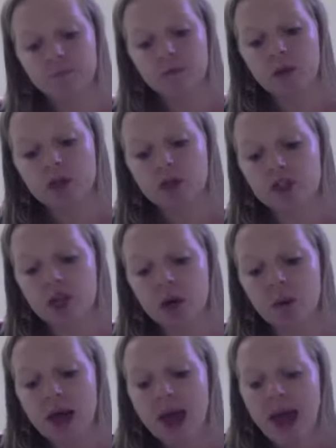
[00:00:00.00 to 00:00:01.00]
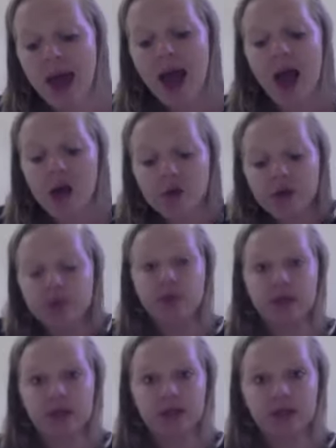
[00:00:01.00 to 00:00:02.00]
So how do you do
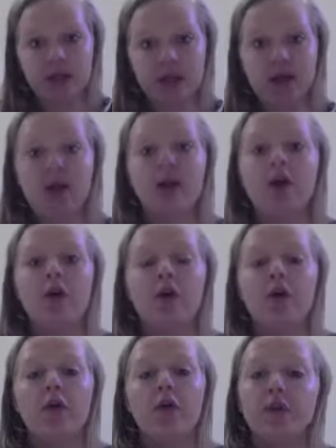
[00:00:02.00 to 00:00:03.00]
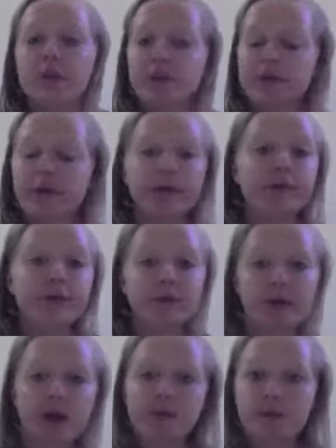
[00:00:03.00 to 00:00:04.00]
this? First of all, you don't
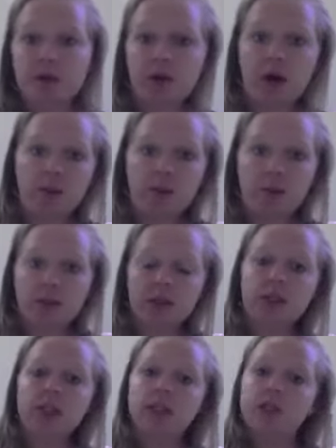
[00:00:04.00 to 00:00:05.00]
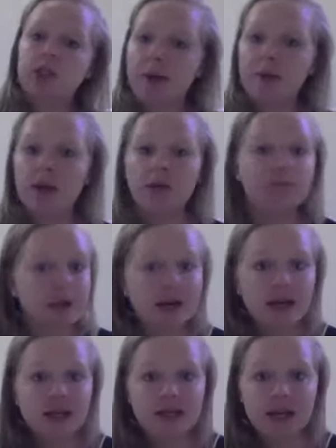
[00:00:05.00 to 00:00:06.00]
have to be a grammar whiz to teach grammar. Like
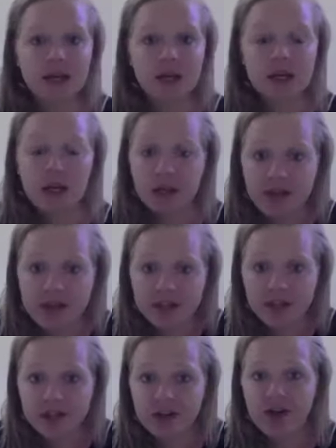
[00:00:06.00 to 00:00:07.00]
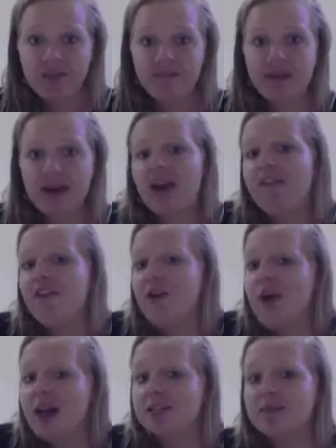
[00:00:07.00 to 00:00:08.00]
I said, in English, if you
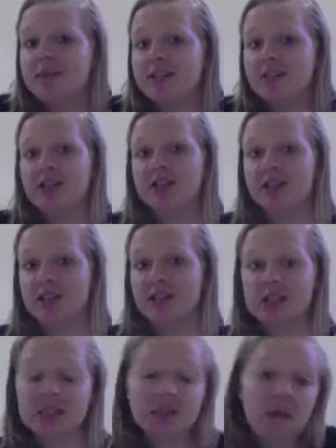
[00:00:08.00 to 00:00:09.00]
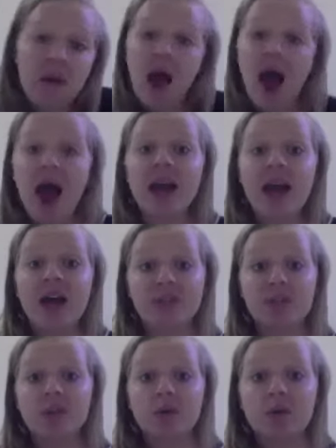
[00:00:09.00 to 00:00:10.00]
ask me certain tenses, I'd have to
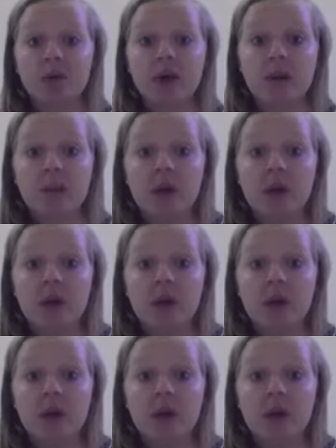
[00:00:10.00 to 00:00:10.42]
Google them.